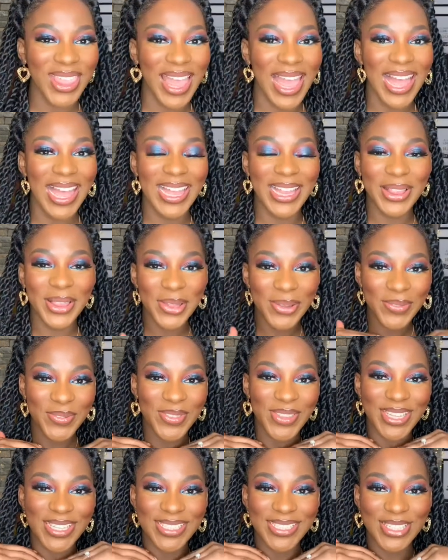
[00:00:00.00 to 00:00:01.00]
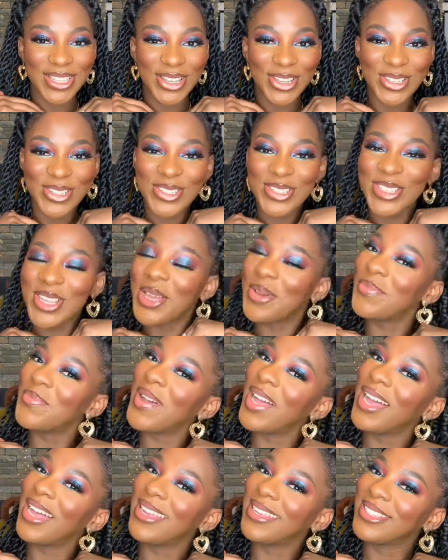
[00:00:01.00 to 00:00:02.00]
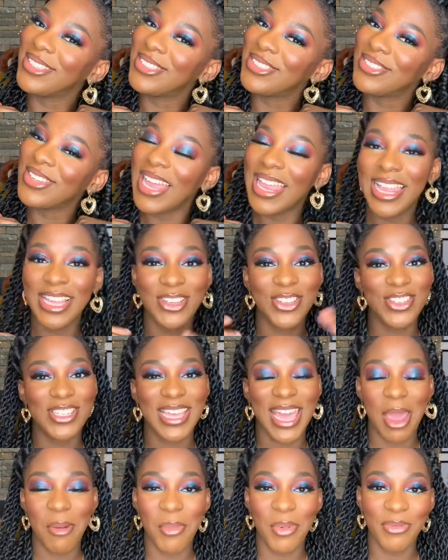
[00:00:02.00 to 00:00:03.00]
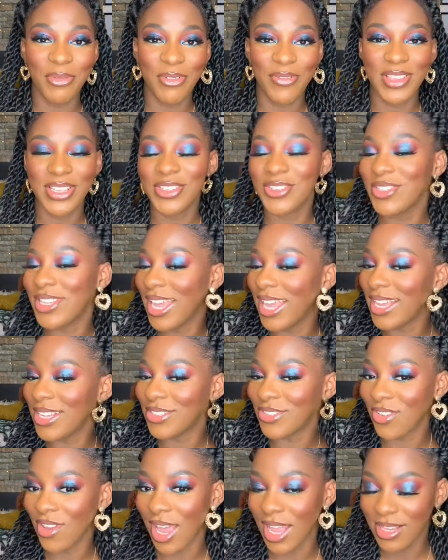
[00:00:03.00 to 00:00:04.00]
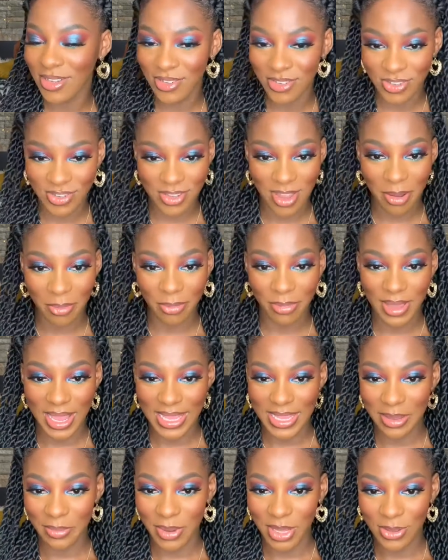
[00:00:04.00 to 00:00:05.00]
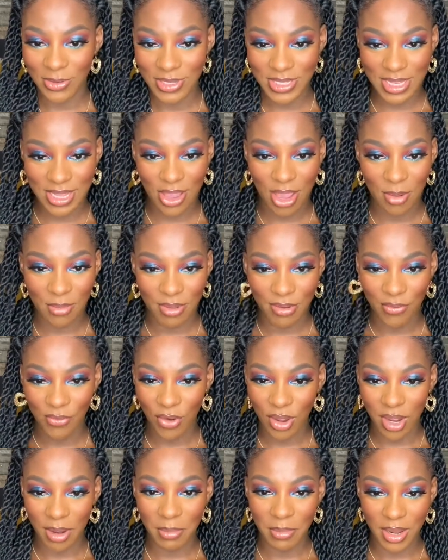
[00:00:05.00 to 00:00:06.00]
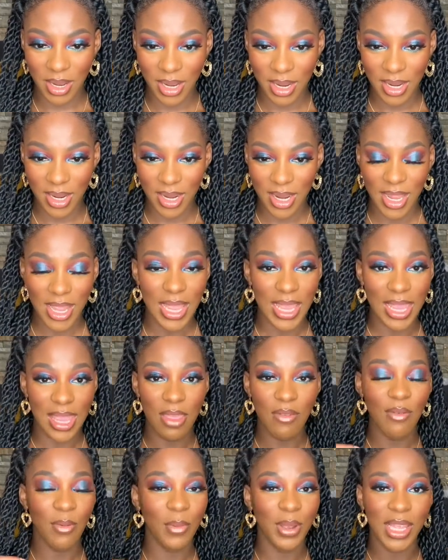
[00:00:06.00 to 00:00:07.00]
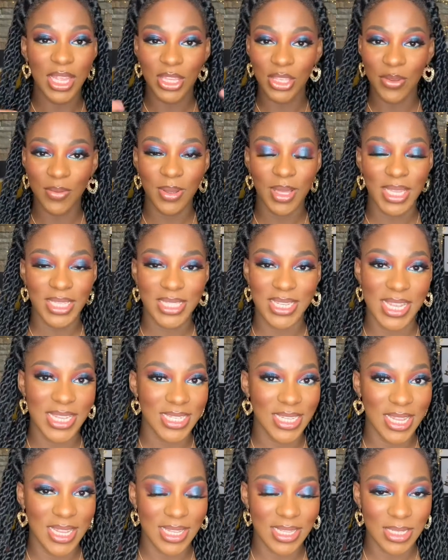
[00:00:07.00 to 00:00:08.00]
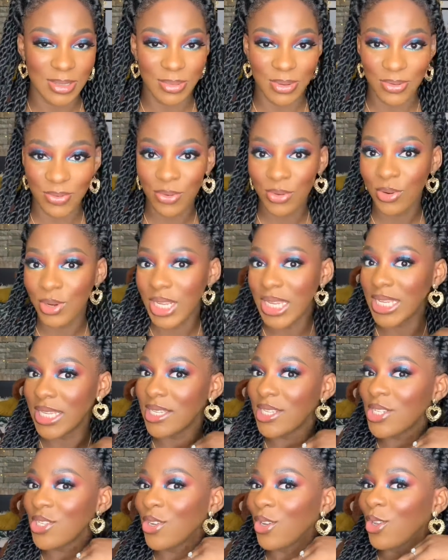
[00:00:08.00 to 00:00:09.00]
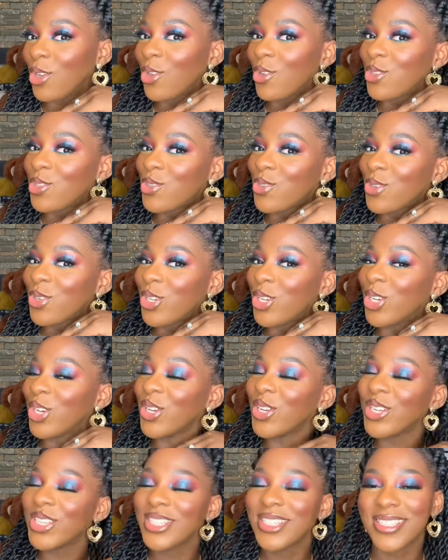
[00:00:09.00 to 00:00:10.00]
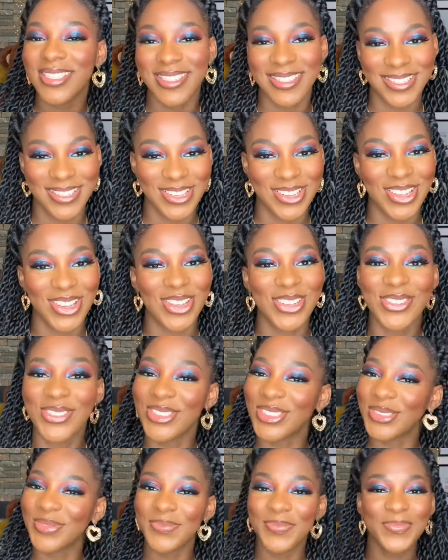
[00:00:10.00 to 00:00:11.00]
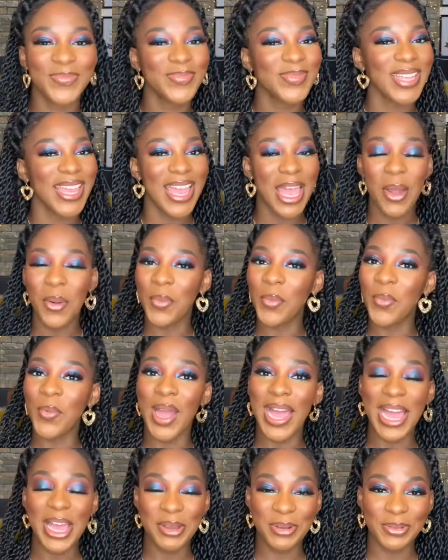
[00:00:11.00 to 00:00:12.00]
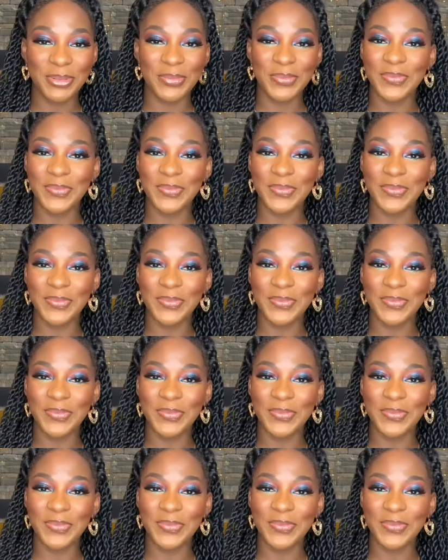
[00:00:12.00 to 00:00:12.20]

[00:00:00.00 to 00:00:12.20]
I love this look so much, and I just came up with it today as well. I need to start planning my looks the night before, but even when I do it like 10 seconds before, it still looks good, because wow,